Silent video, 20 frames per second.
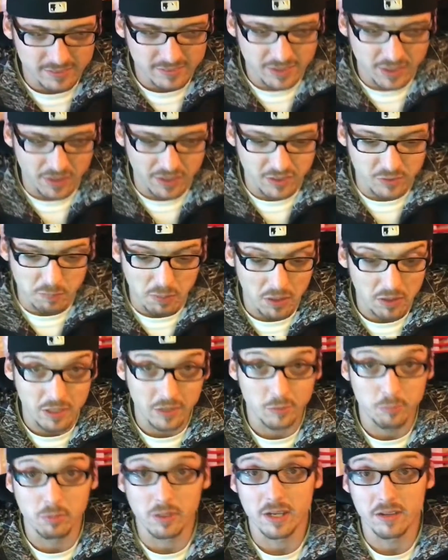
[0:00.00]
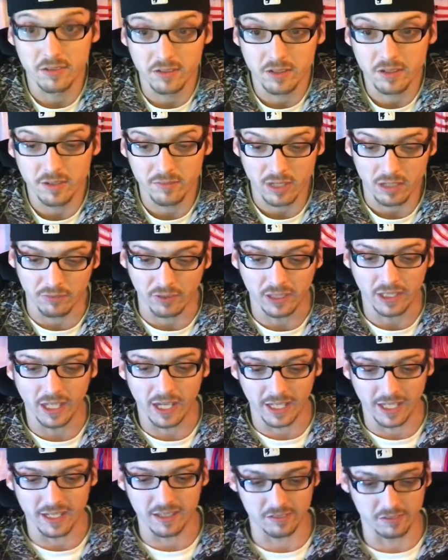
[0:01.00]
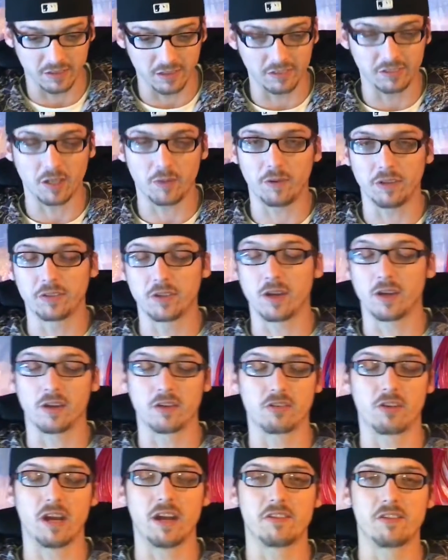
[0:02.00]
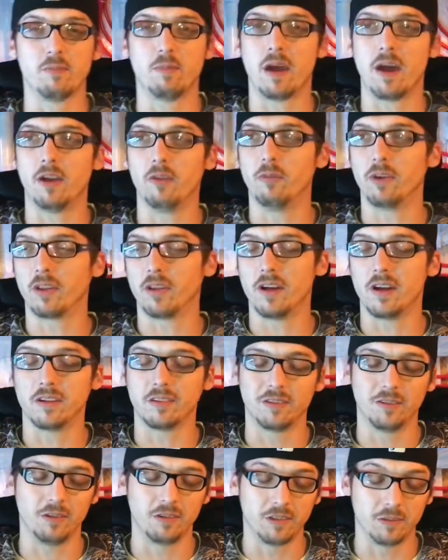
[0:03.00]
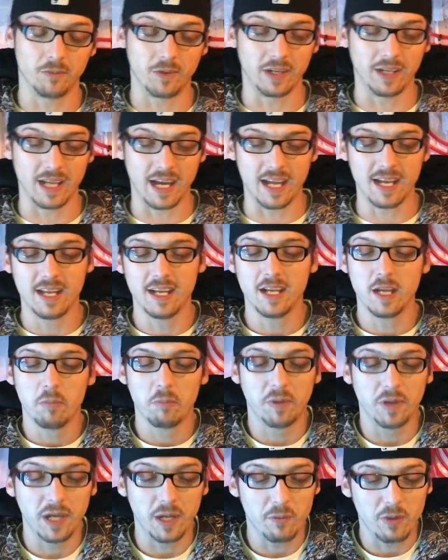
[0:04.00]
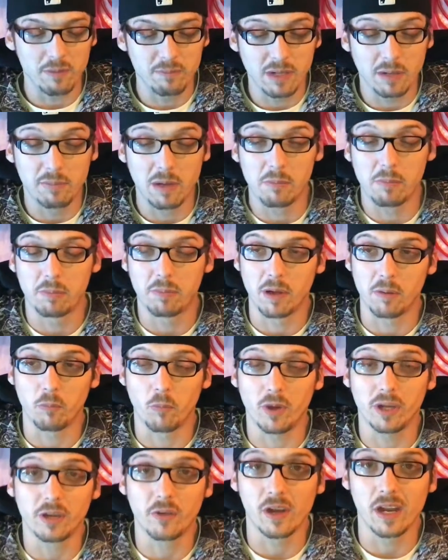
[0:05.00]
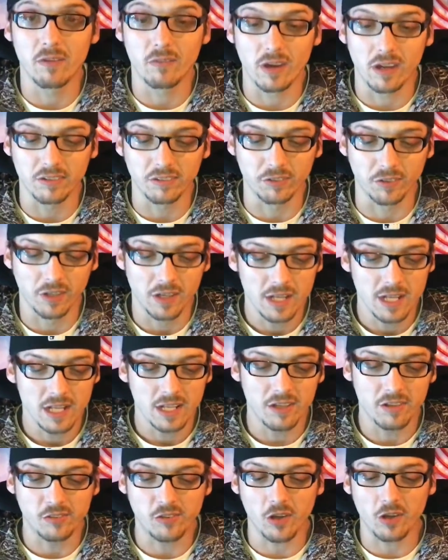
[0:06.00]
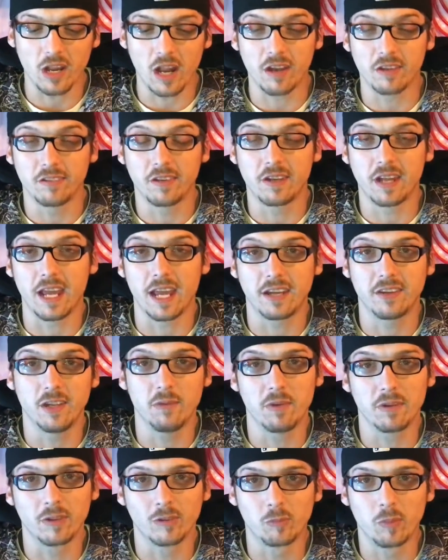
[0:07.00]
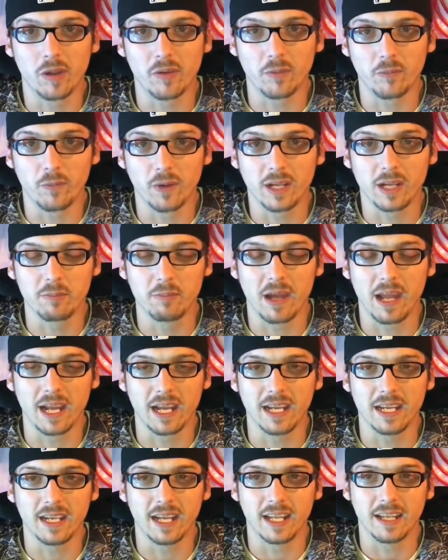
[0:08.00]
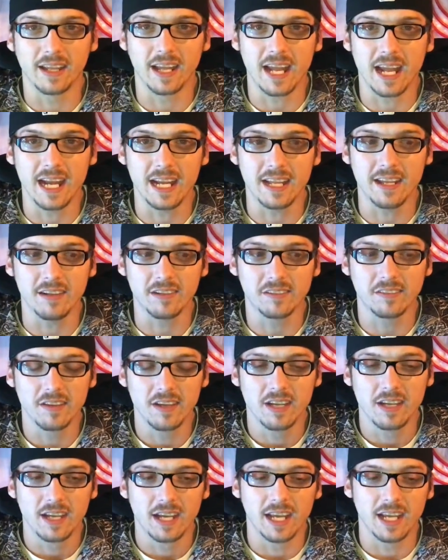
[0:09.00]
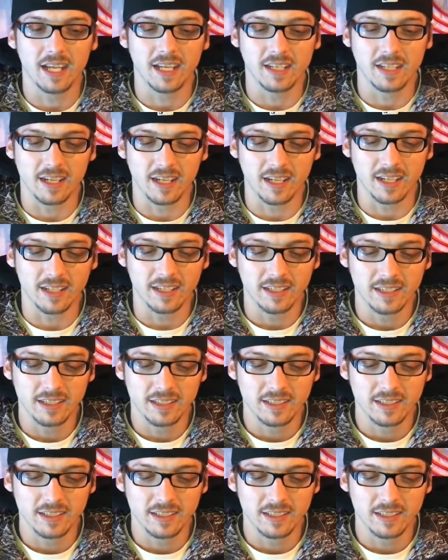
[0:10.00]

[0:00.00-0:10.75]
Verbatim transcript: you know, he's burned his bridge in the WWE, I guess, and he's always talking trash about him with lawsuits and whatnot. But anyway, Big Papa Pump, one great wrestler. He started out as a tag team with his brother Rick back in uh, the 80s and uh,